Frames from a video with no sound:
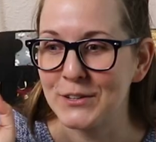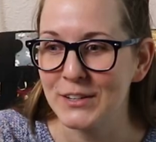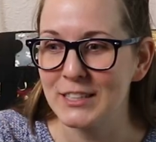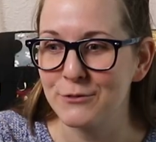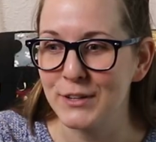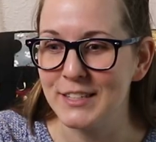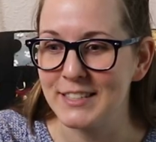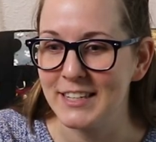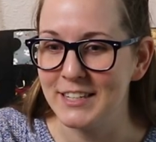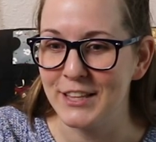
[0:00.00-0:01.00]
Let's face
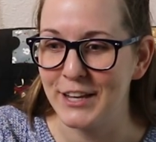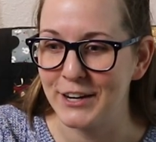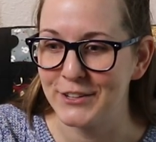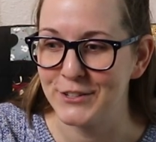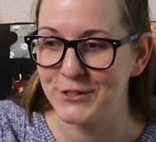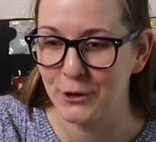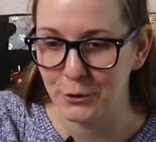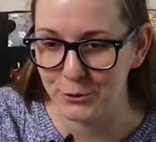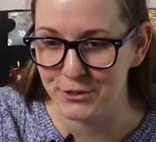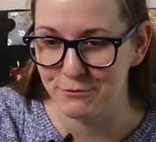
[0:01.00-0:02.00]
it, they are
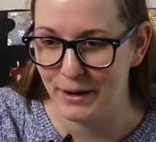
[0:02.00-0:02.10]
circles of